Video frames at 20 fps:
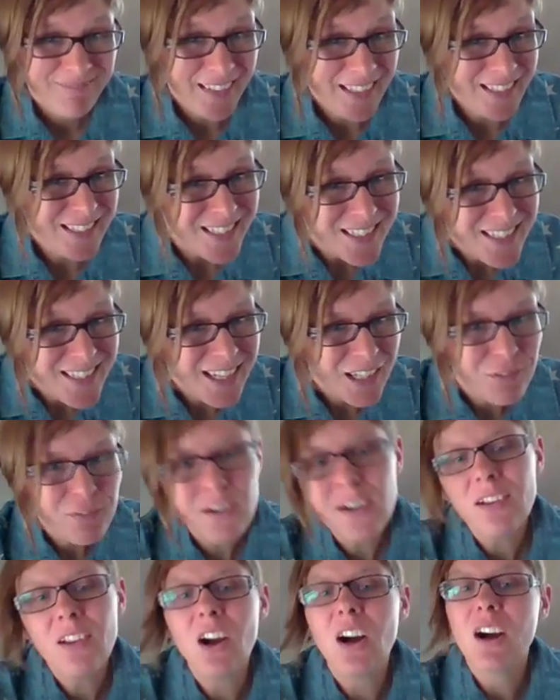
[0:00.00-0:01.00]
It didn't take
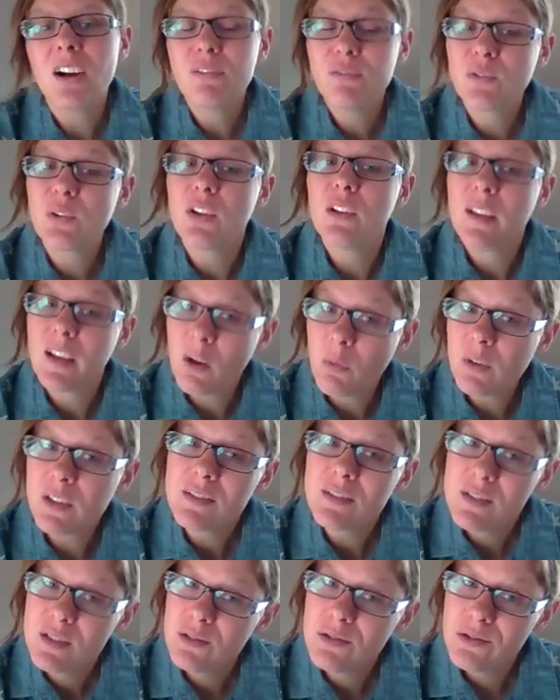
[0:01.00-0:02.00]
very long for a
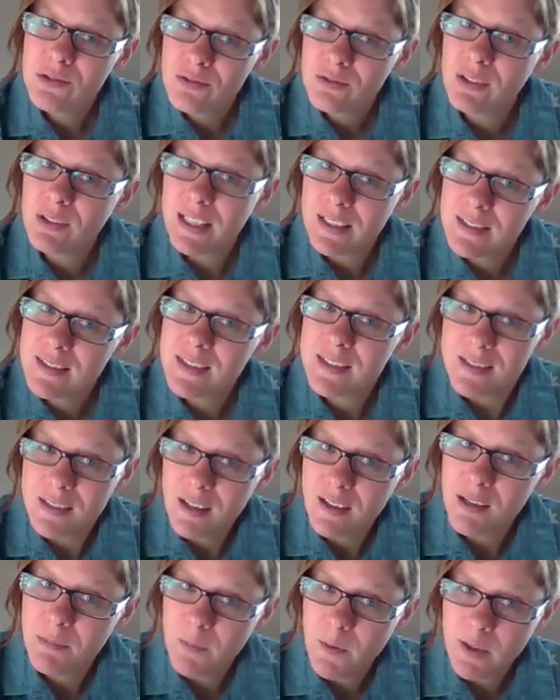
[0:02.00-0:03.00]
linguist who likes to
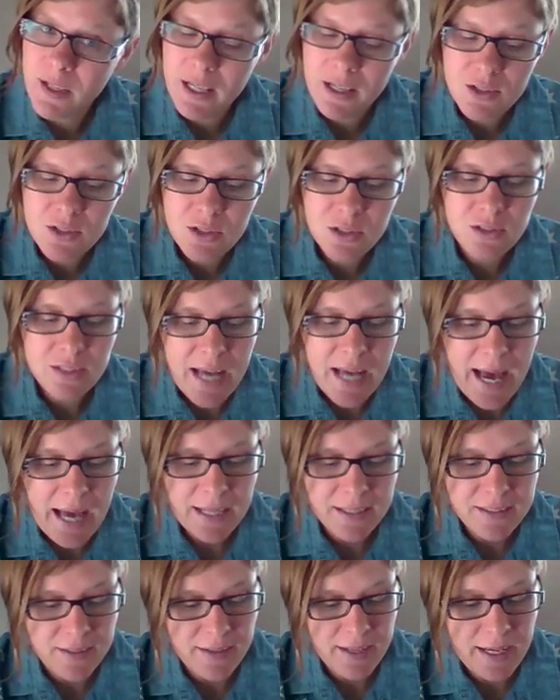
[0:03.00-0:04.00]
study communication to
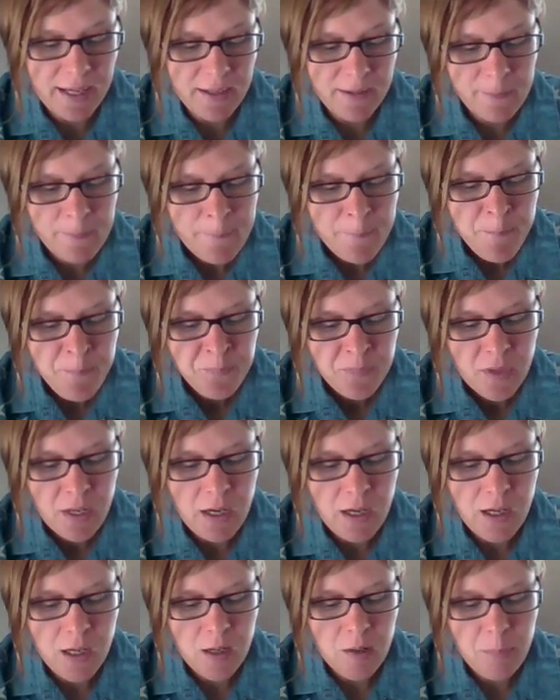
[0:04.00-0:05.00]
add to that
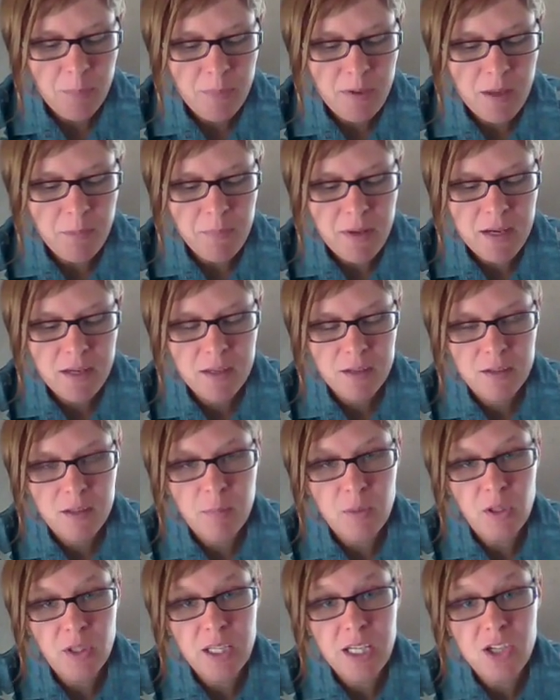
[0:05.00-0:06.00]
and make
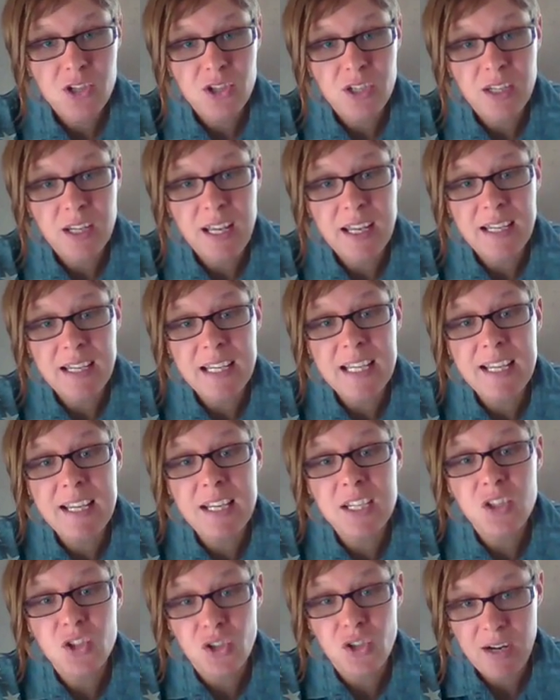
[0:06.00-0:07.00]
communication an
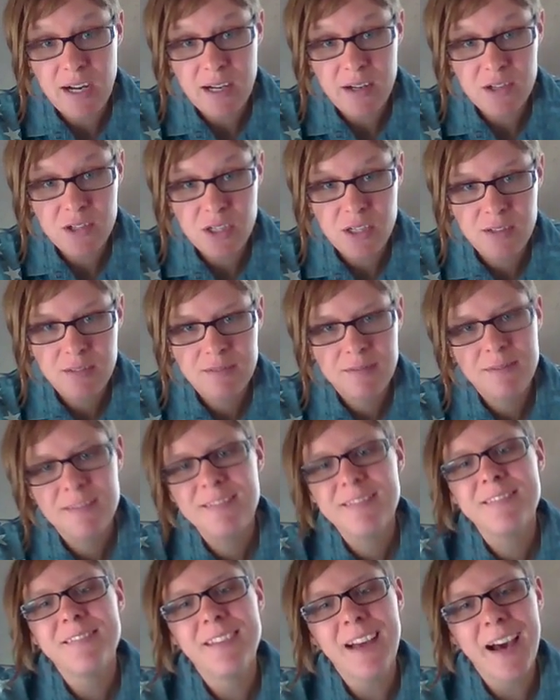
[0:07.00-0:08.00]
interaction.
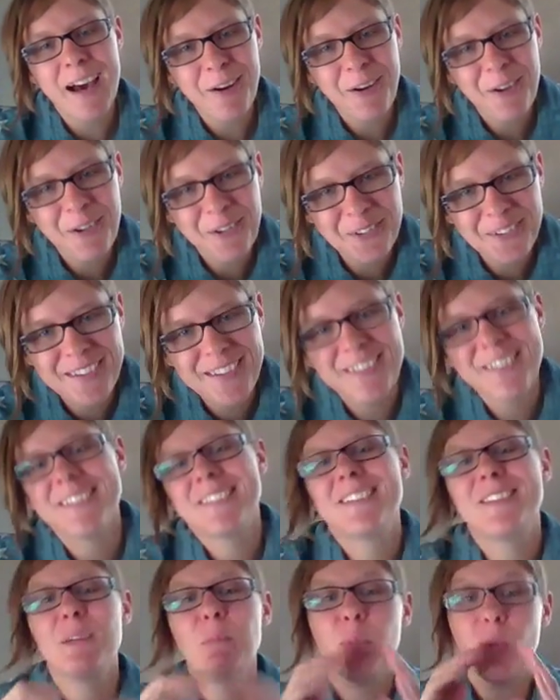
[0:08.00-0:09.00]
Not only
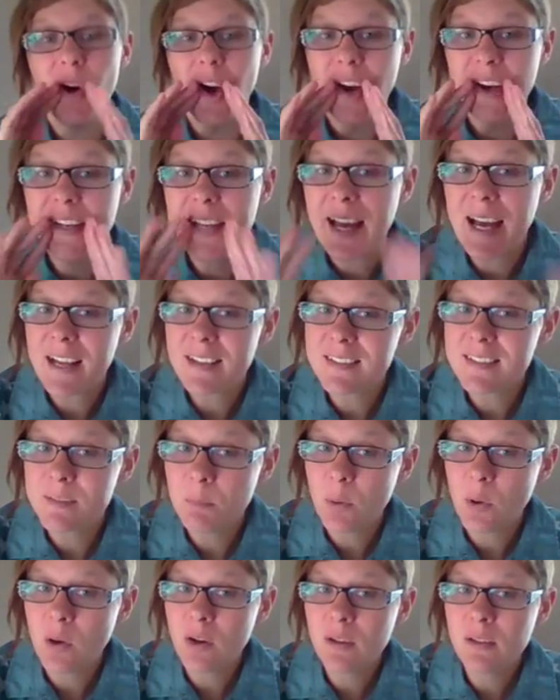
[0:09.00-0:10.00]
is the broadcast
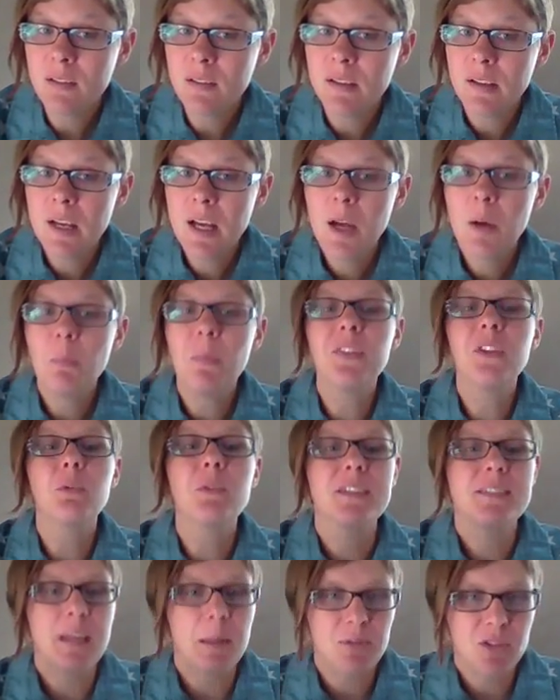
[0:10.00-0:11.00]
important, but the
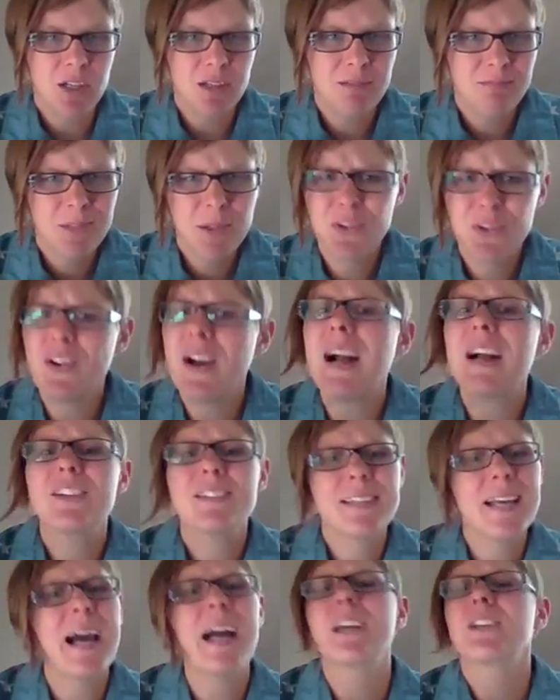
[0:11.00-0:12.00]
reception, that there has
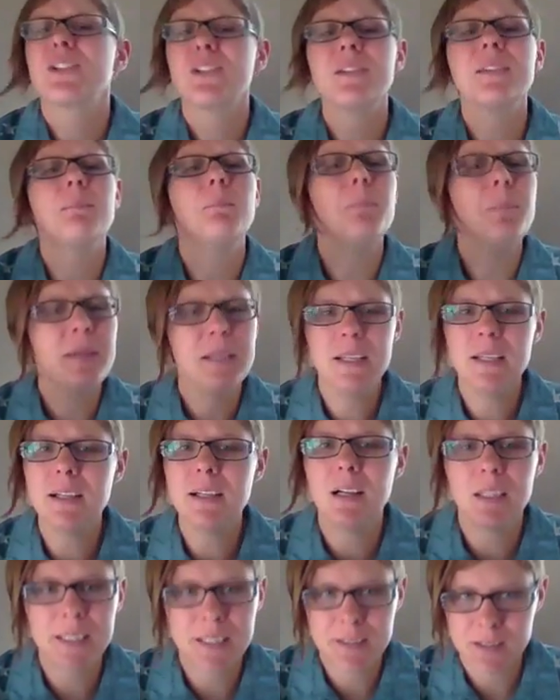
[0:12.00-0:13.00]
to actually be
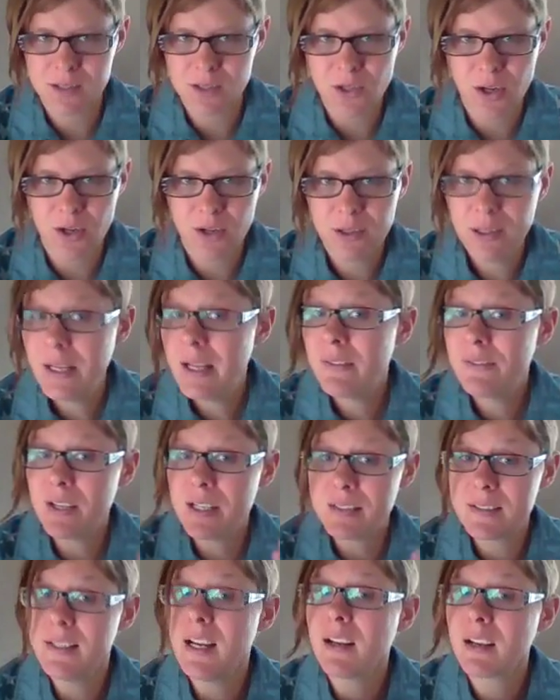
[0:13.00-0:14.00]
a listener, that
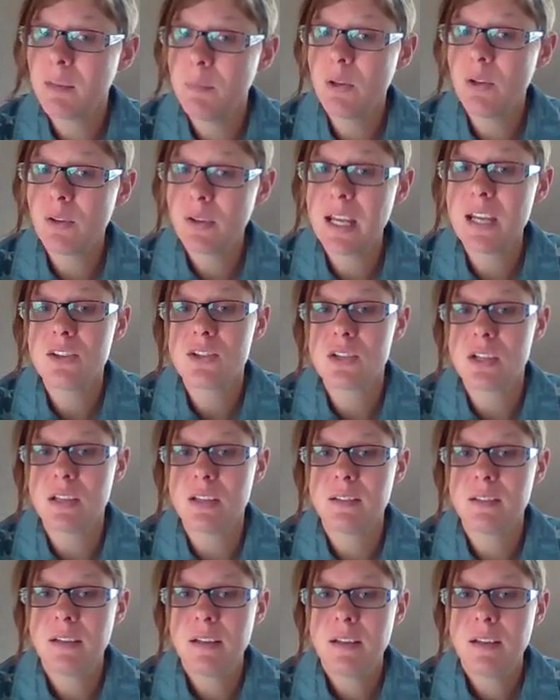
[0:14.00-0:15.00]
it's not
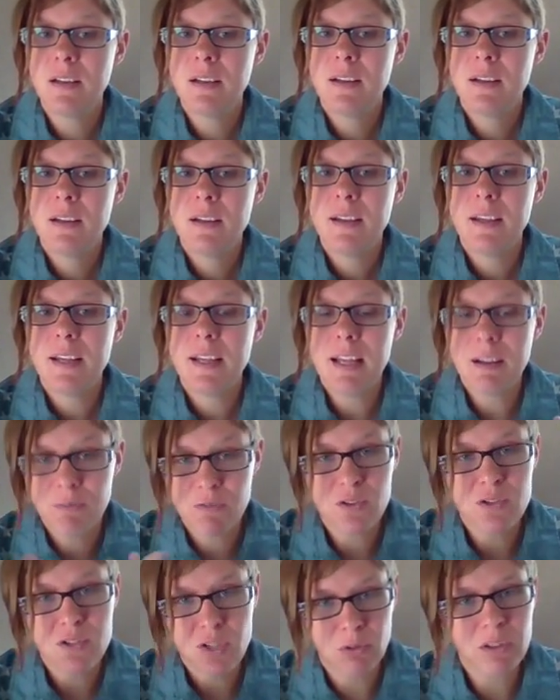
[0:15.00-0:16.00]
communication if
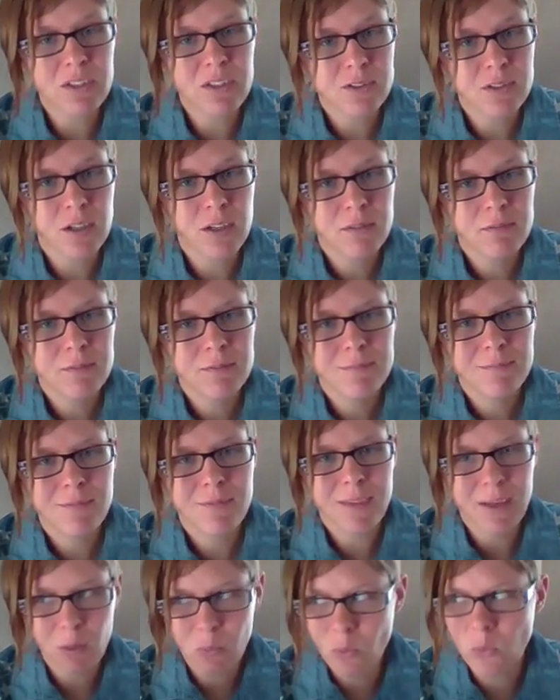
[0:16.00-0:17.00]
there's no listener,
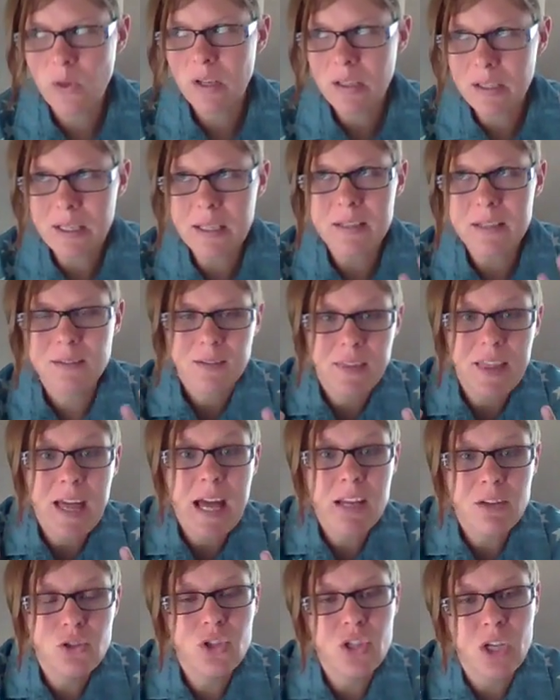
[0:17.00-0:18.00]
that it really is
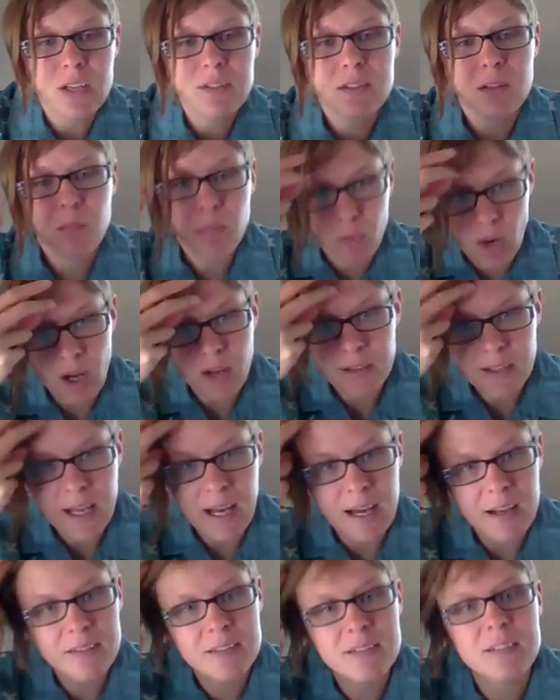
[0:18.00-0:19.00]
then just a
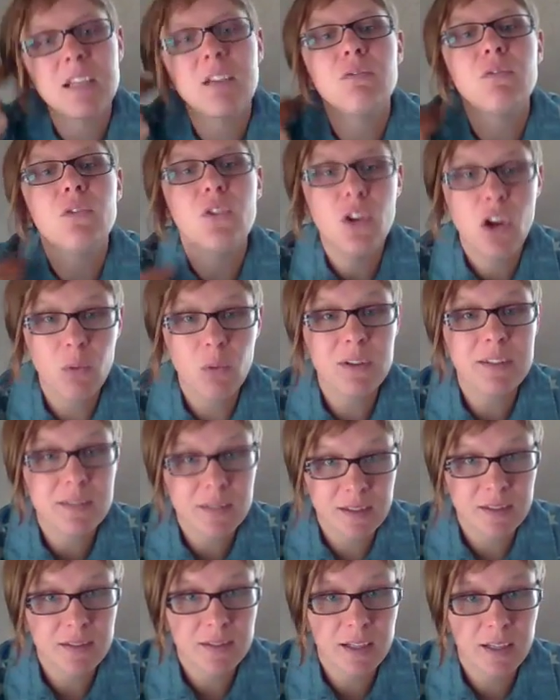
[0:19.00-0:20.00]
broadcast if no one's
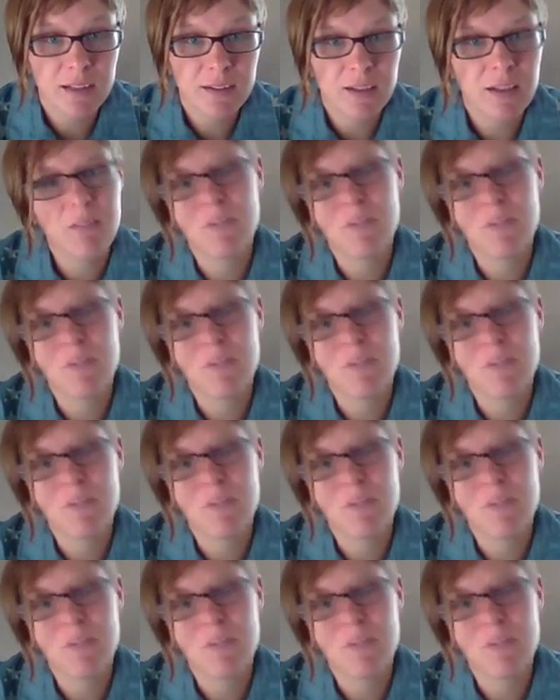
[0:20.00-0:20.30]
listening.